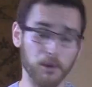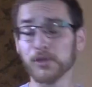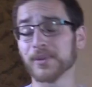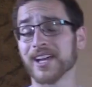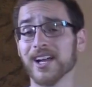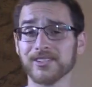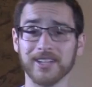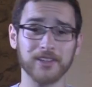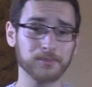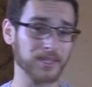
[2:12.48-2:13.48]
Borthwick Castle
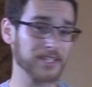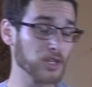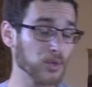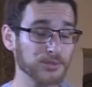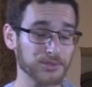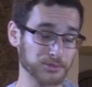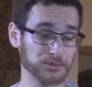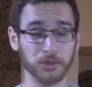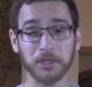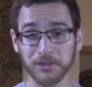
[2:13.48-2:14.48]
has played host to
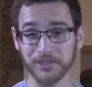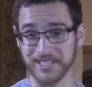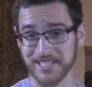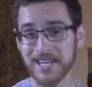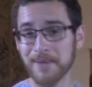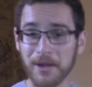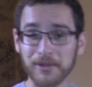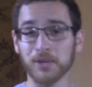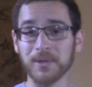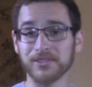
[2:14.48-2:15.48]
royalty. Mary
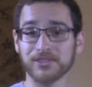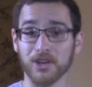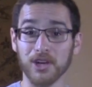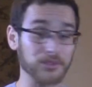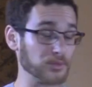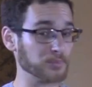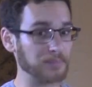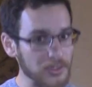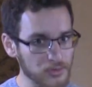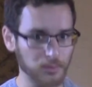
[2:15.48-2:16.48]
Queen of Scots, whose
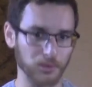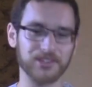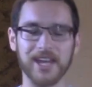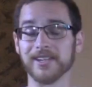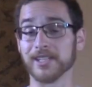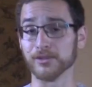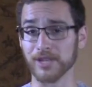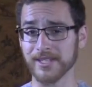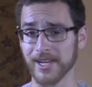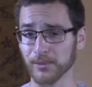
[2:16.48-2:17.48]
bedroom we're standing in
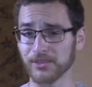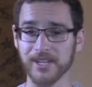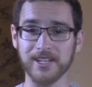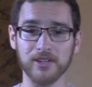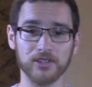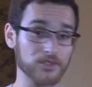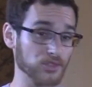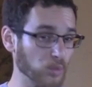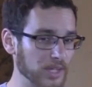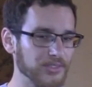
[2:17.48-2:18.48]
right now, stayed here not
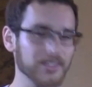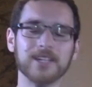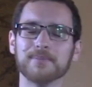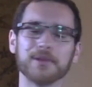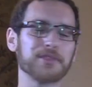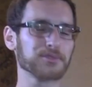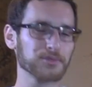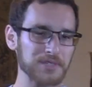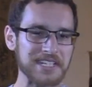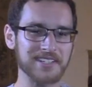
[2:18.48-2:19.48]
just once, but
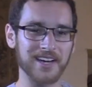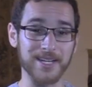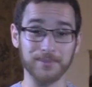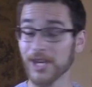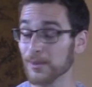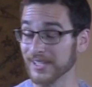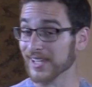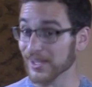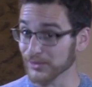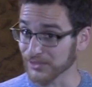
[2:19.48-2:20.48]
3 times. How many
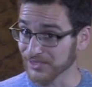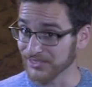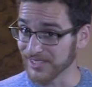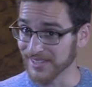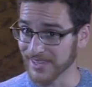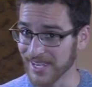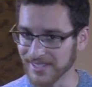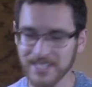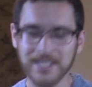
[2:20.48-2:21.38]
castles can say that?